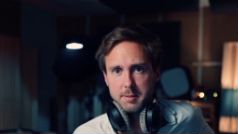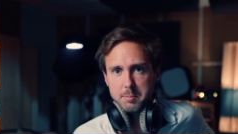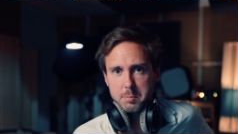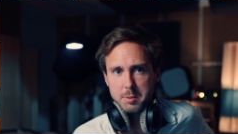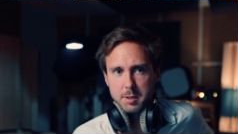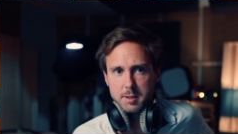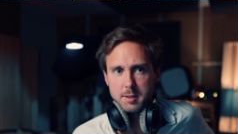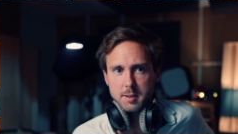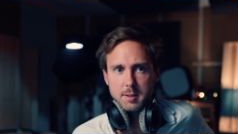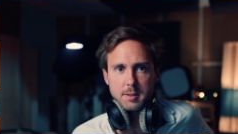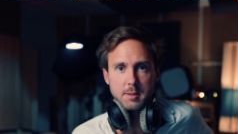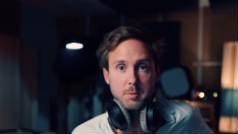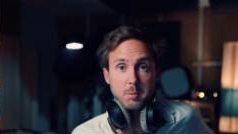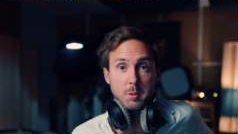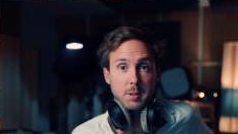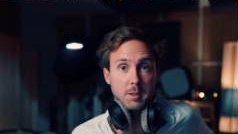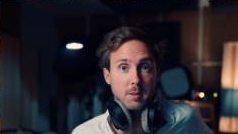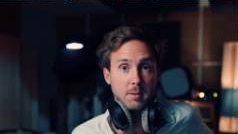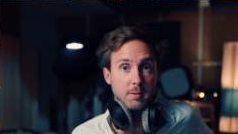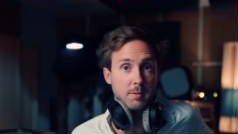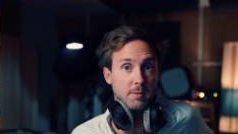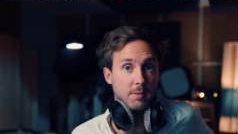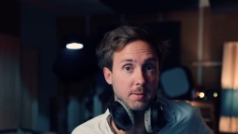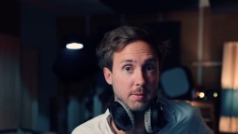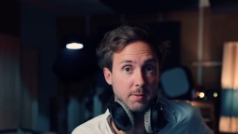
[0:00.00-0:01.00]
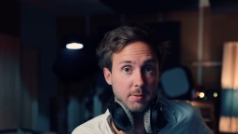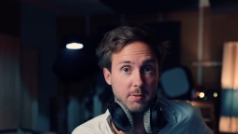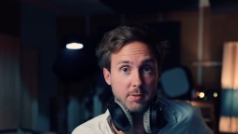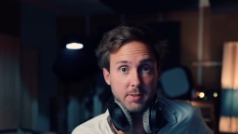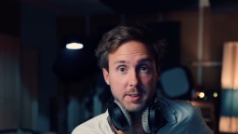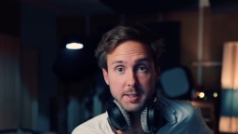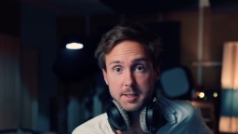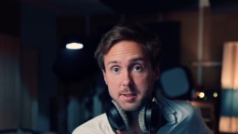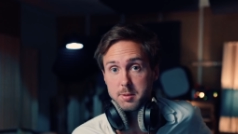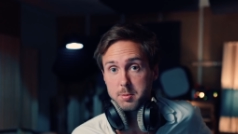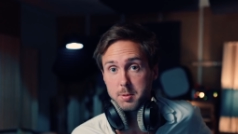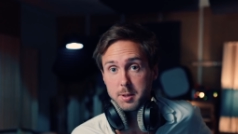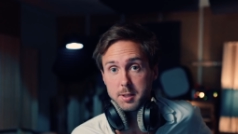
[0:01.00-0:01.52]
Because when you
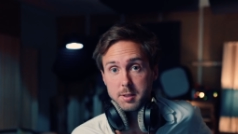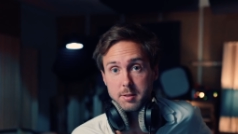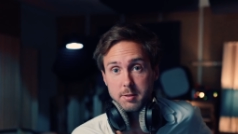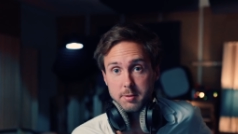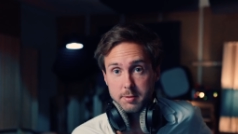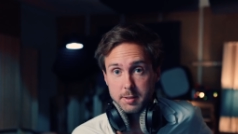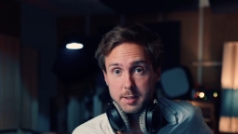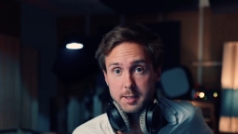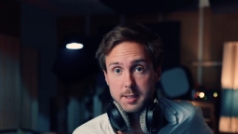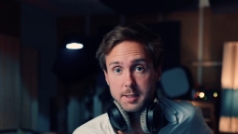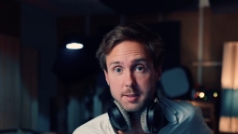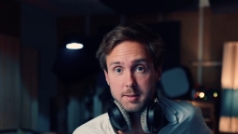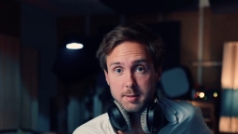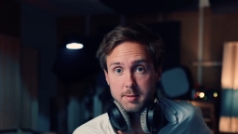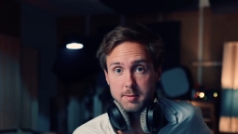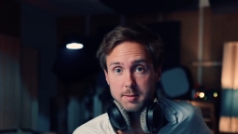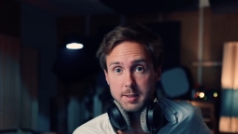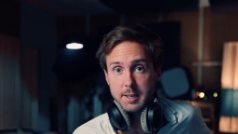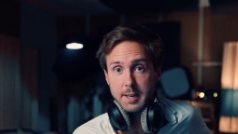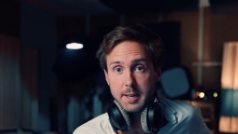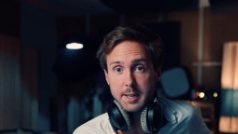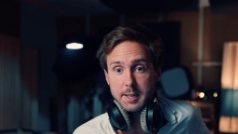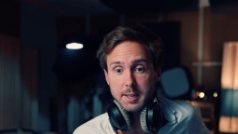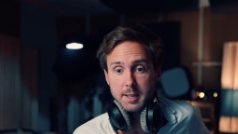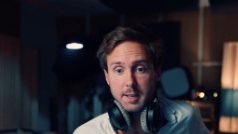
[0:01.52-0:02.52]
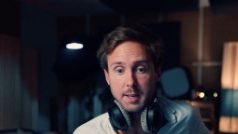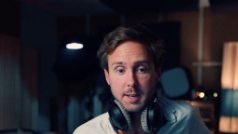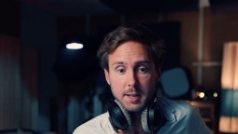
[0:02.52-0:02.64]
fix what you really don't like,